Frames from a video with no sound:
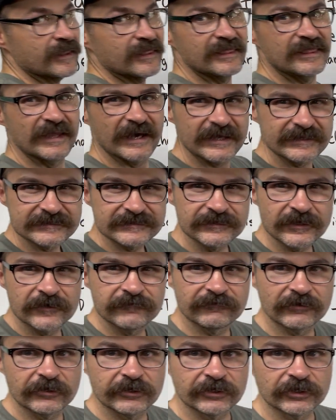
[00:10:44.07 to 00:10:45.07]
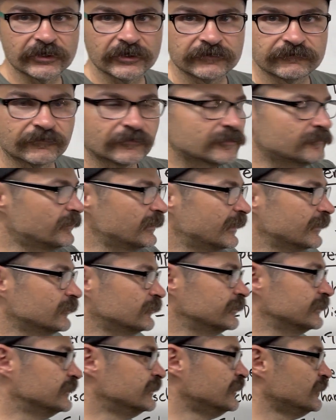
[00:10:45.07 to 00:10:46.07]
that's not very good for the
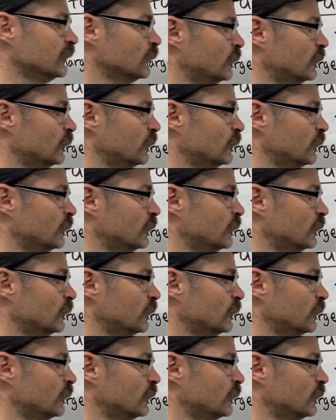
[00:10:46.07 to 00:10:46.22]
battery.